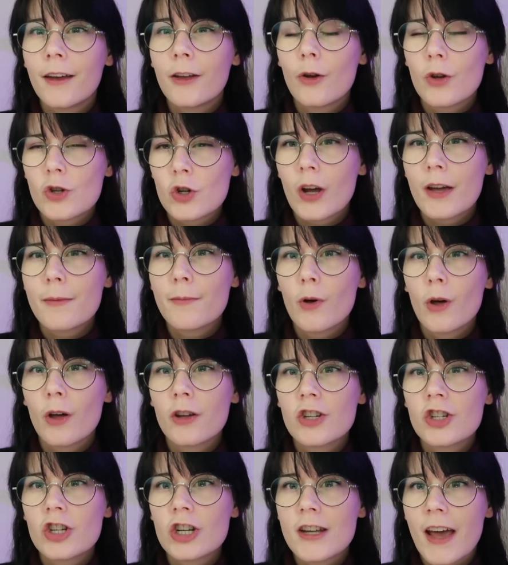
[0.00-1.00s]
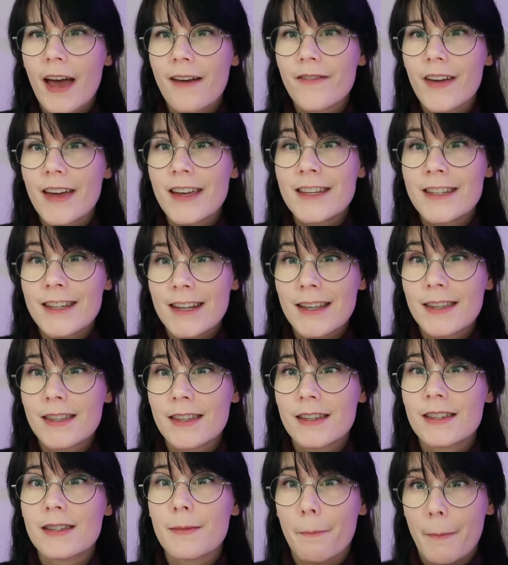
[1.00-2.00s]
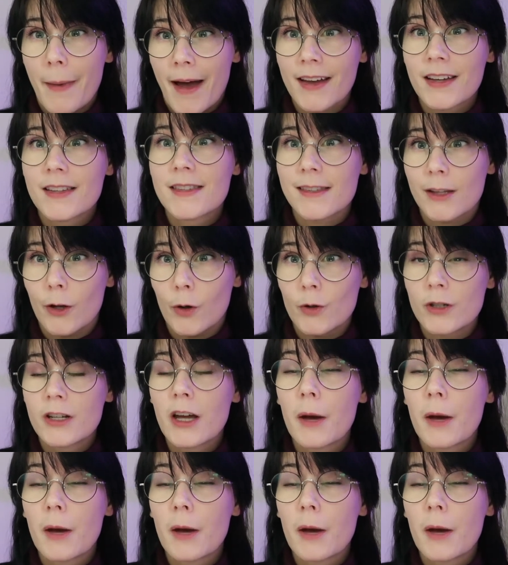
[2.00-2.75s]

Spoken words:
your tripod should have a decent max load